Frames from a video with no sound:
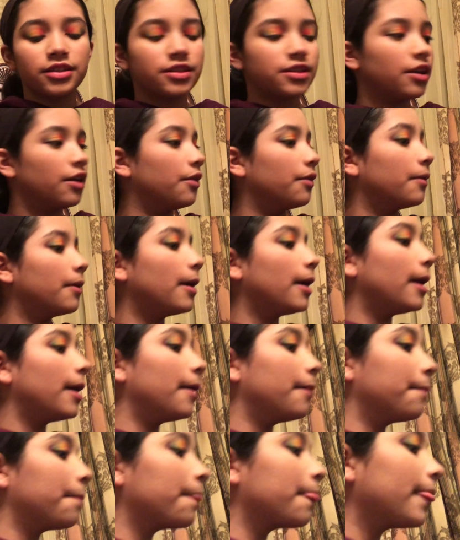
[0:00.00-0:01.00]
So,
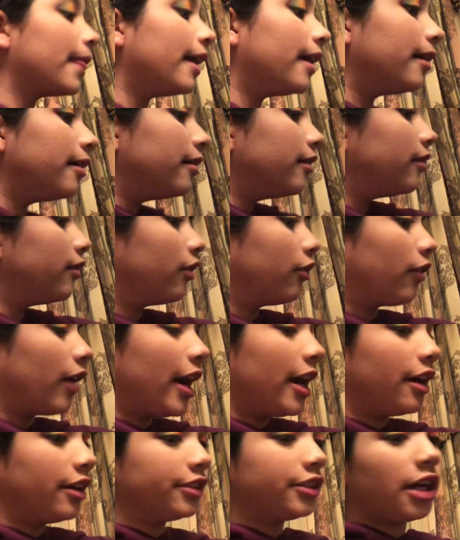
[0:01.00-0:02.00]

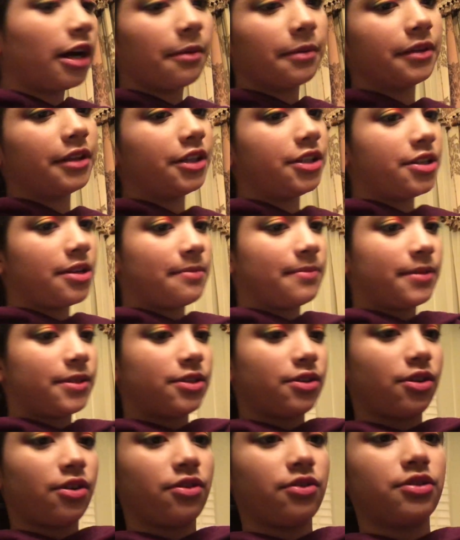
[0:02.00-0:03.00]
right on top of the James
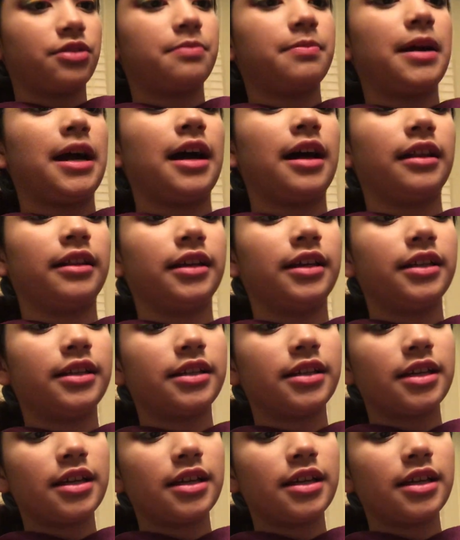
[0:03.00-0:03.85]
Charles palette